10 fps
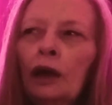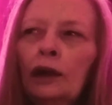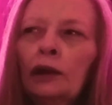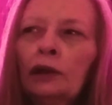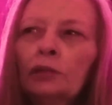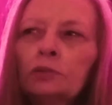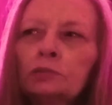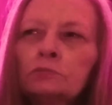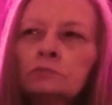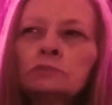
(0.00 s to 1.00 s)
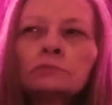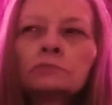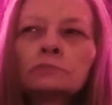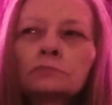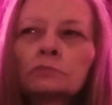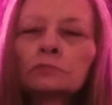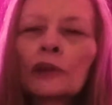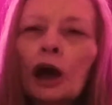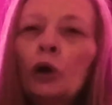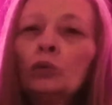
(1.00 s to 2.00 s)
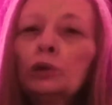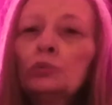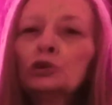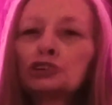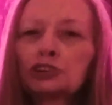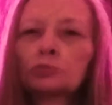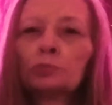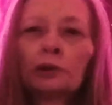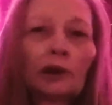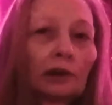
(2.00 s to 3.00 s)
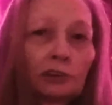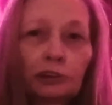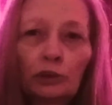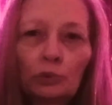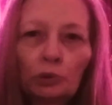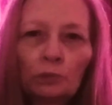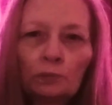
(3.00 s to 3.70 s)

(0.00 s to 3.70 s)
And I only wish this book had a sequel.